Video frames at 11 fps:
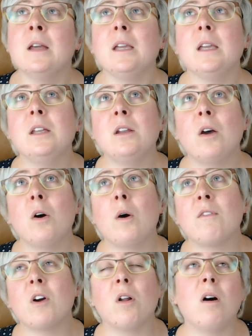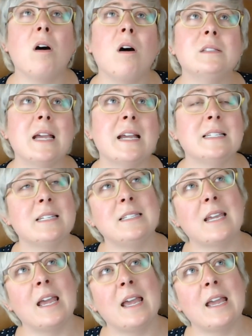you know, I've got all day
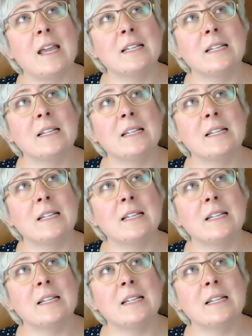today,